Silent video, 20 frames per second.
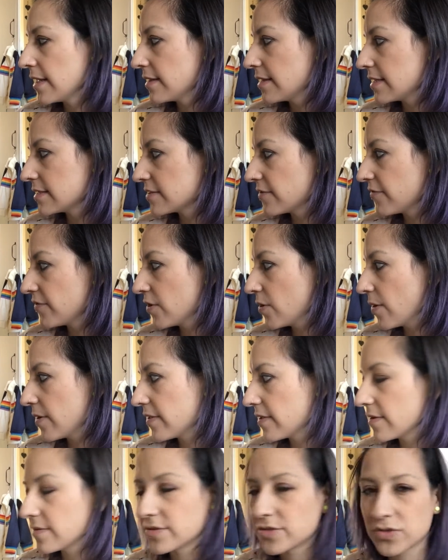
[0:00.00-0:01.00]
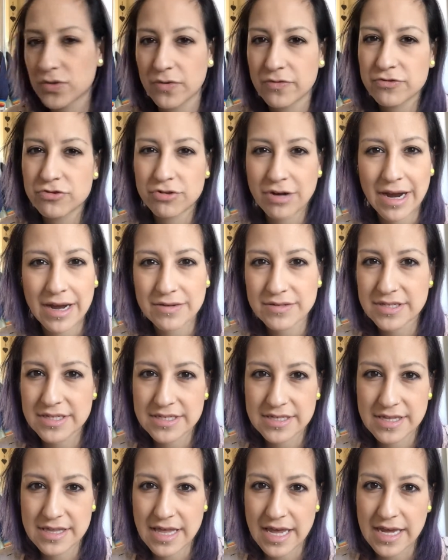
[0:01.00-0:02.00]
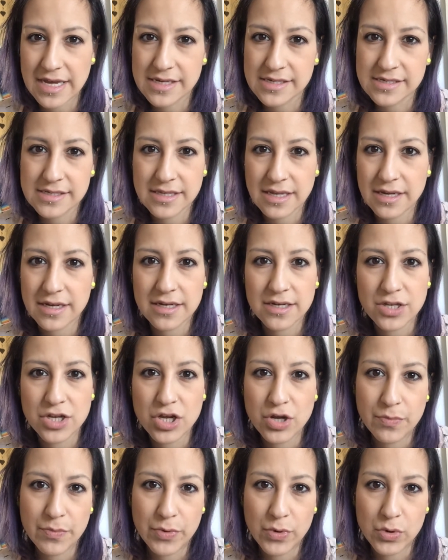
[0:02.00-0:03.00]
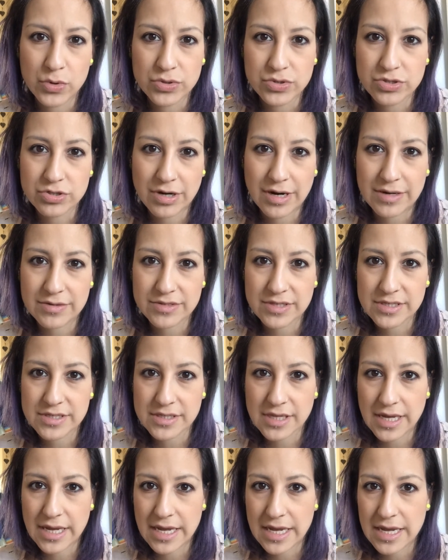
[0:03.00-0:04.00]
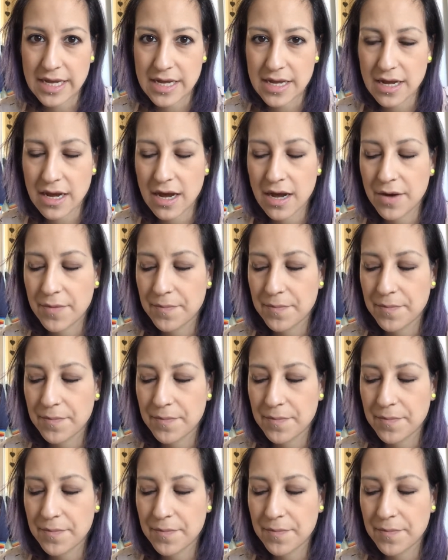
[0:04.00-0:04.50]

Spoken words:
there's a few other sort of trousers and things like newborn trousers that he